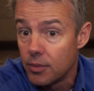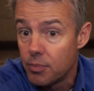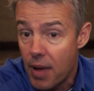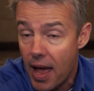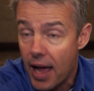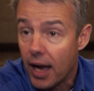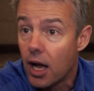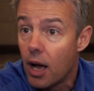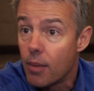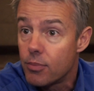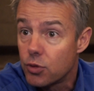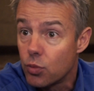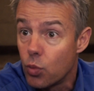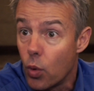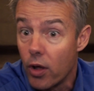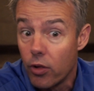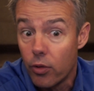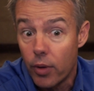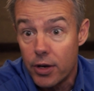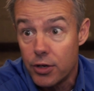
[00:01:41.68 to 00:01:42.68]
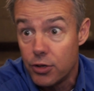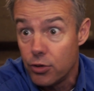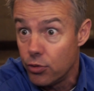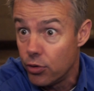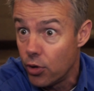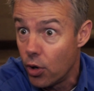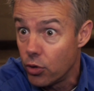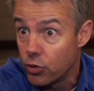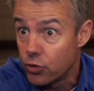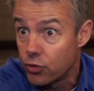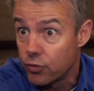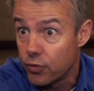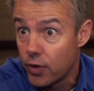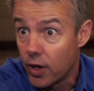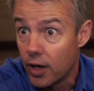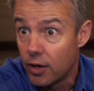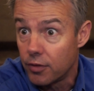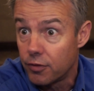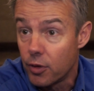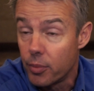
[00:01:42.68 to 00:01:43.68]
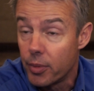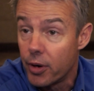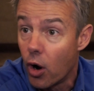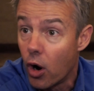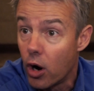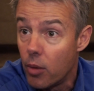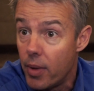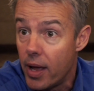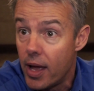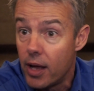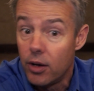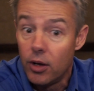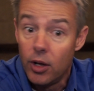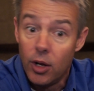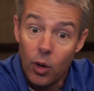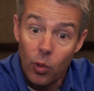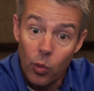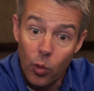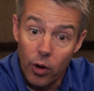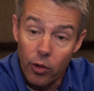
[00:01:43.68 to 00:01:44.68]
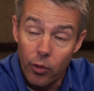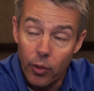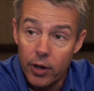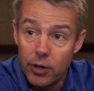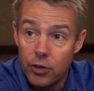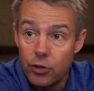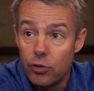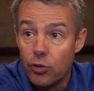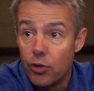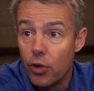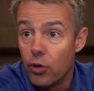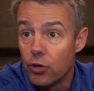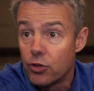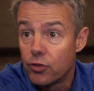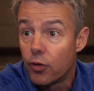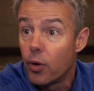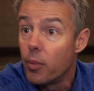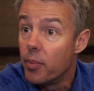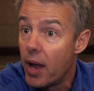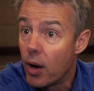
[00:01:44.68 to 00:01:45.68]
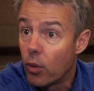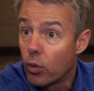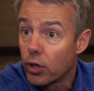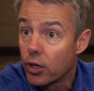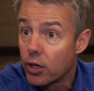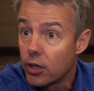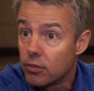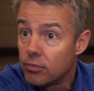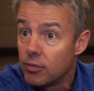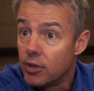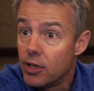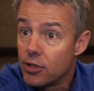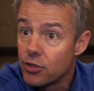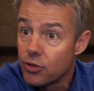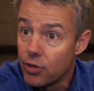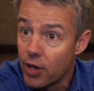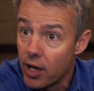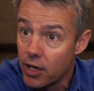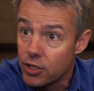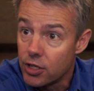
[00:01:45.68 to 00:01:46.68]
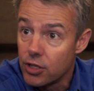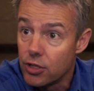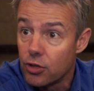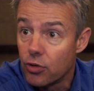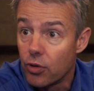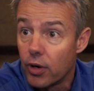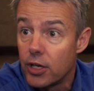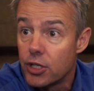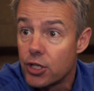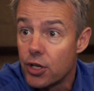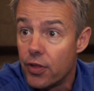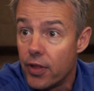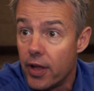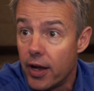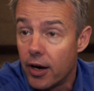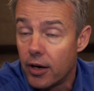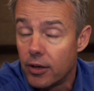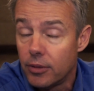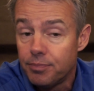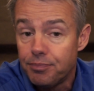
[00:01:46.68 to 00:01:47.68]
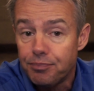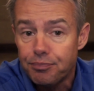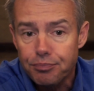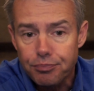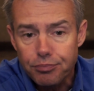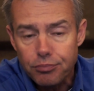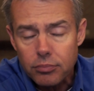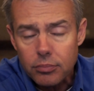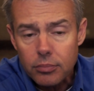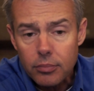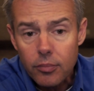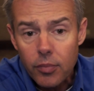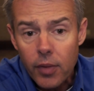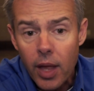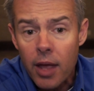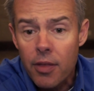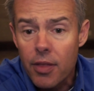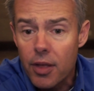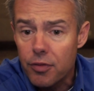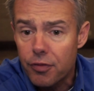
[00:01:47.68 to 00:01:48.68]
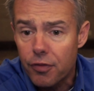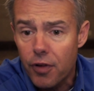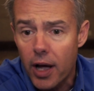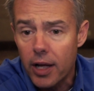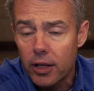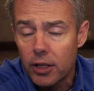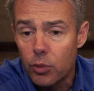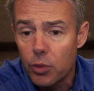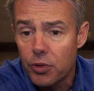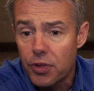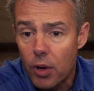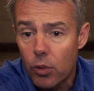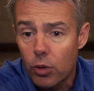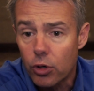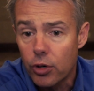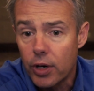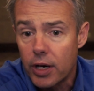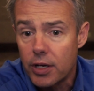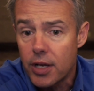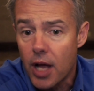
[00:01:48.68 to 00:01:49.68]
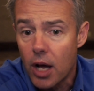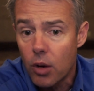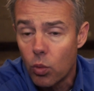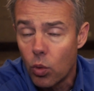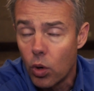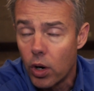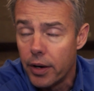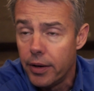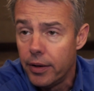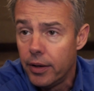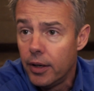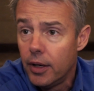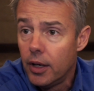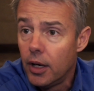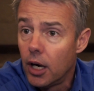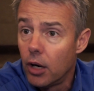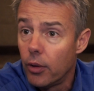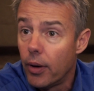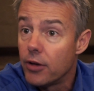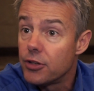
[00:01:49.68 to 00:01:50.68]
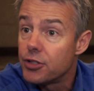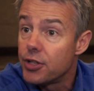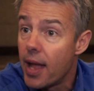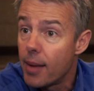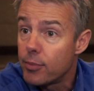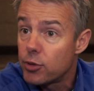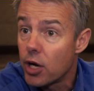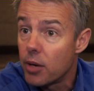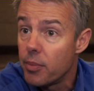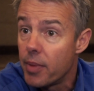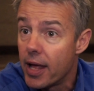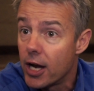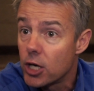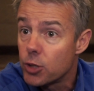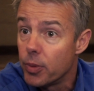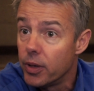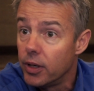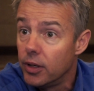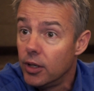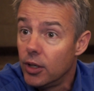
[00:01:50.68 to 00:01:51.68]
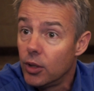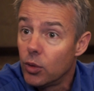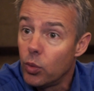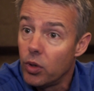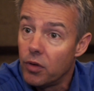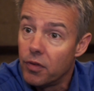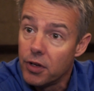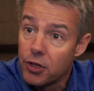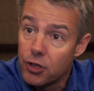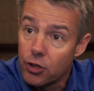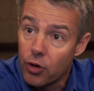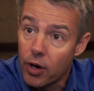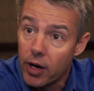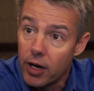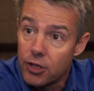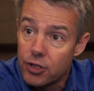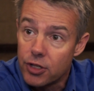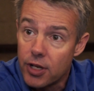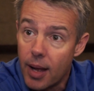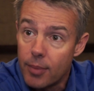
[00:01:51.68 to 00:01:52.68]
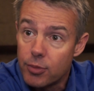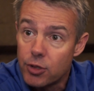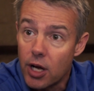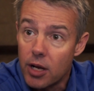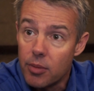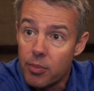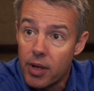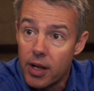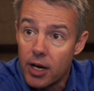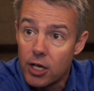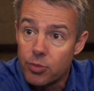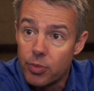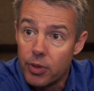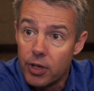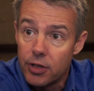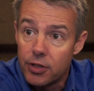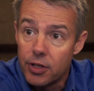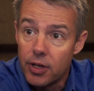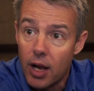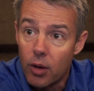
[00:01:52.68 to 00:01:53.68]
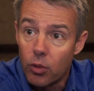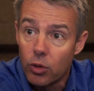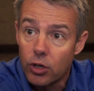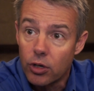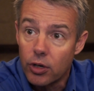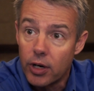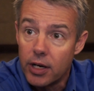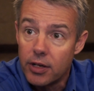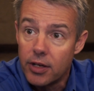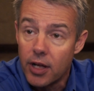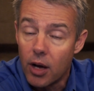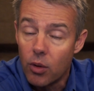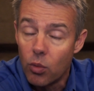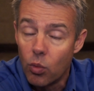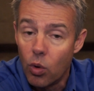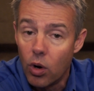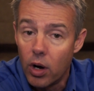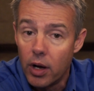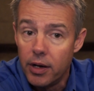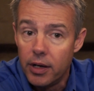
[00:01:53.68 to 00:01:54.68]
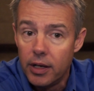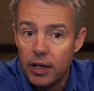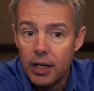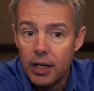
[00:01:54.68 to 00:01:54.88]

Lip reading: backups, whether I do those from an RMAN, whether I do those from Networker. So nice integration there. And then finally, with Networker 8.1 around snapshot management. We've integrated snapshot management into Networker 8.1.